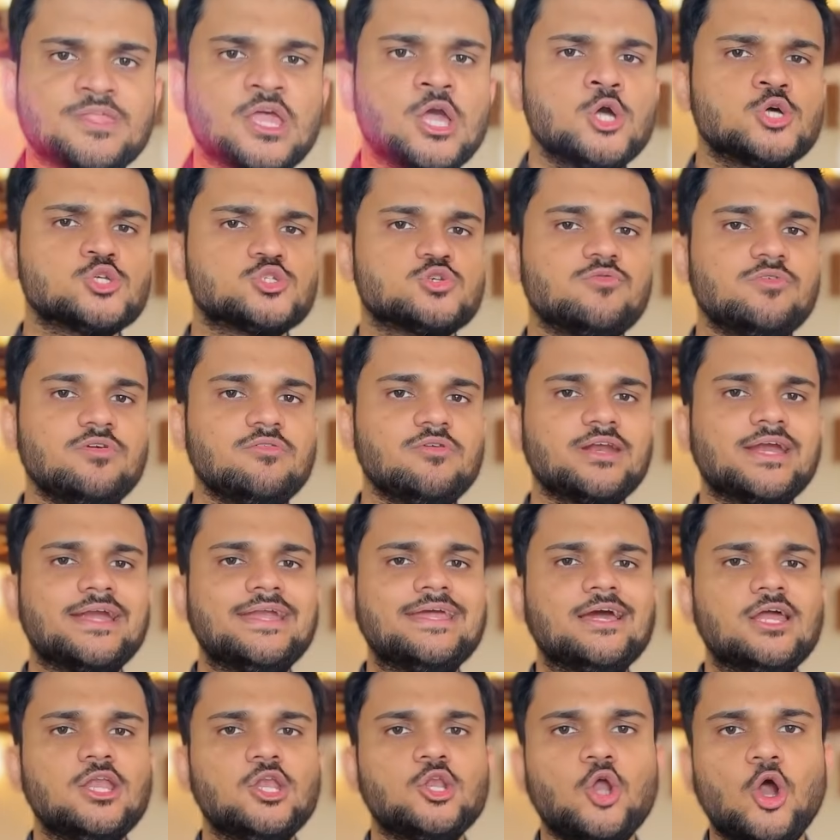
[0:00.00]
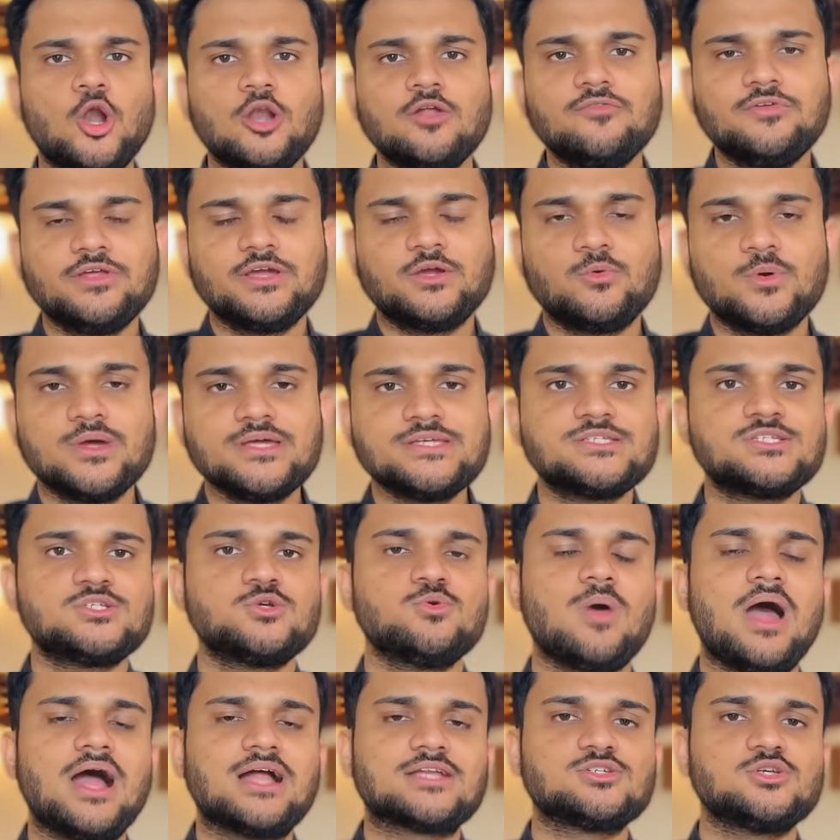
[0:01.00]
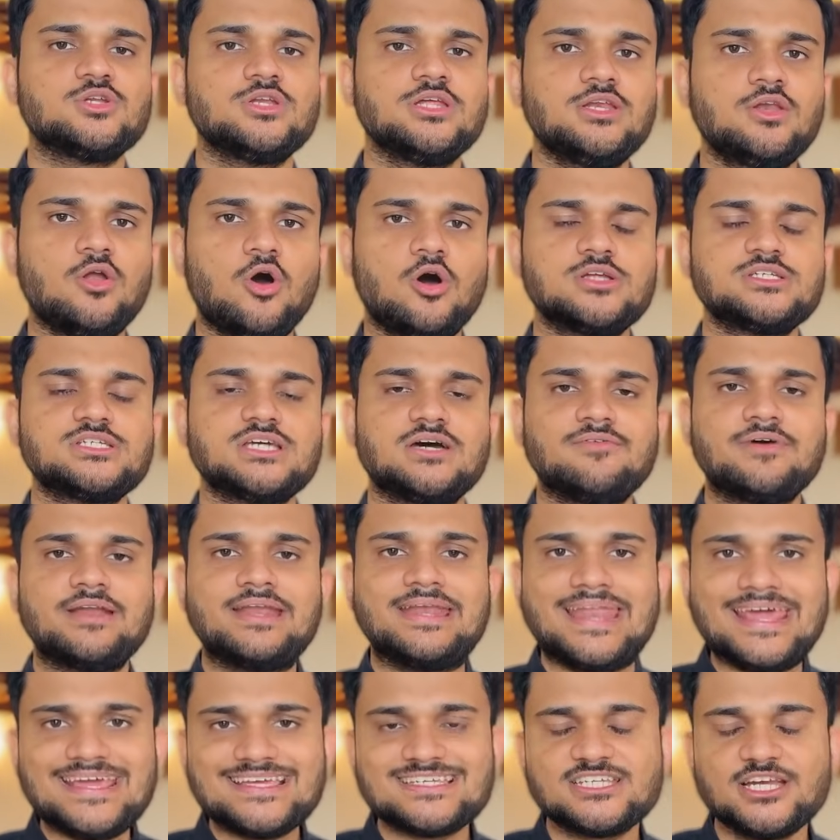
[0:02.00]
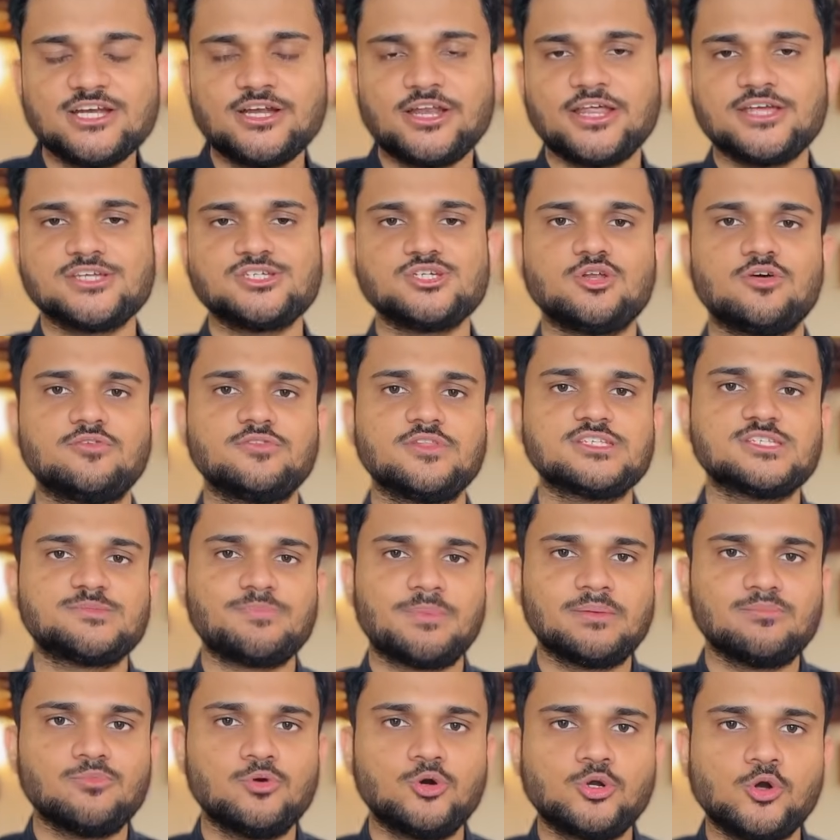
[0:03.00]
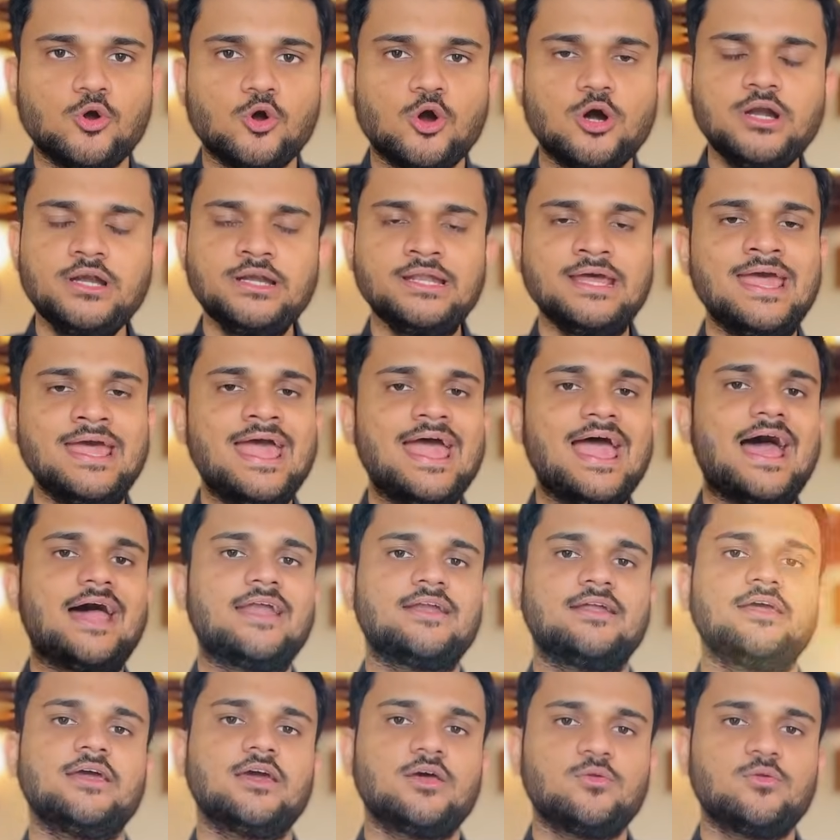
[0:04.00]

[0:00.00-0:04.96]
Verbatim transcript: So we were getting a lot of requests to actually launch our next iteration of the Spring Boot cohort and here